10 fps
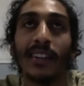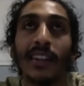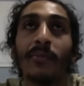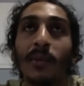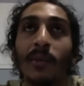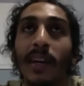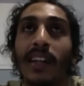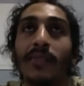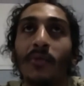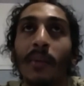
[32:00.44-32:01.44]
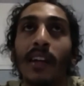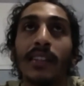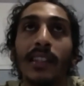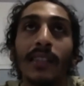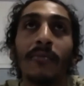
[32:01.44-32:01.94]
and with my with my
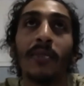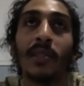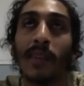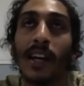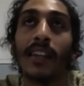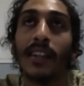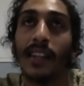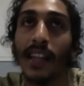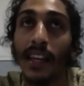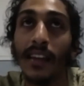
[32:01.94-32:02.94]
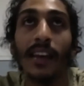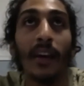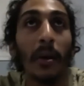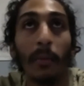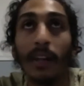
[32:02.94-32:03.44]
team because back in the day,
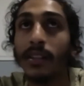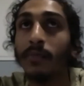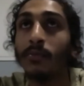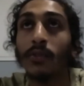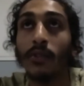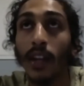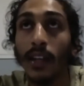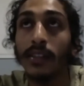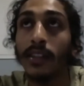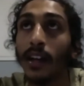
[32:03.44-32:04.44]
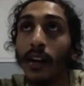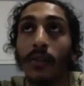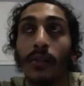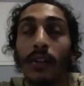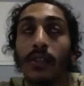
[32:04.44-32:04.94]
my team was crazy, and I
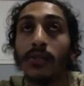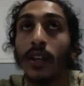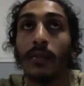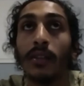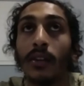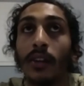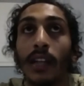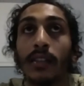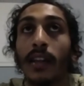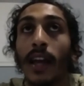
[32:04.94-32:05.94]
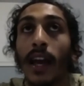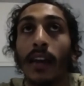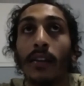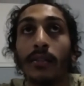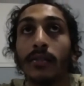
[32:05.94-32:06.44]
always trained with the crazy
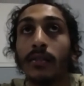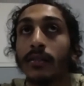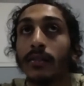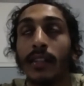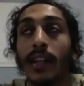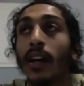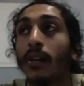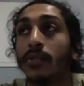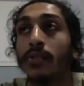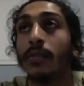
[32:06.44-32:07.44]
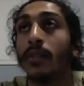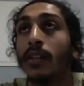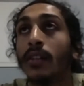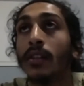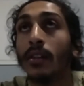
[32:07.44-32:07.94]
adults. Like I always trained with
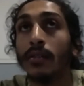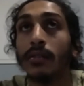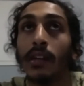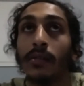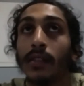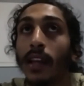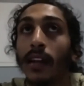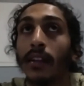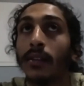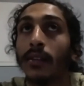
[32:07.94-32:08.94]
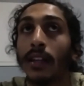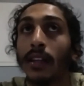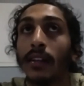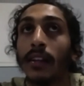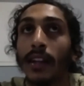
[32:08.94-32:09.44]
adults. I was that little
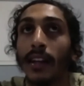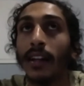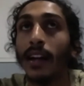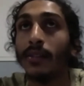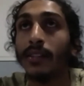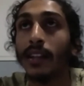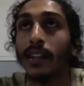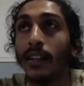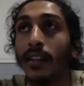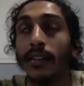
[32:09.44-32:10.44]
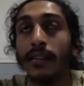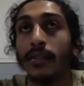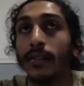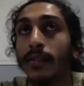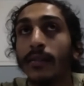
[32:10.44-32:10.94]
kid. I was in there,
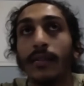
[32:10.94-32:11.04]
so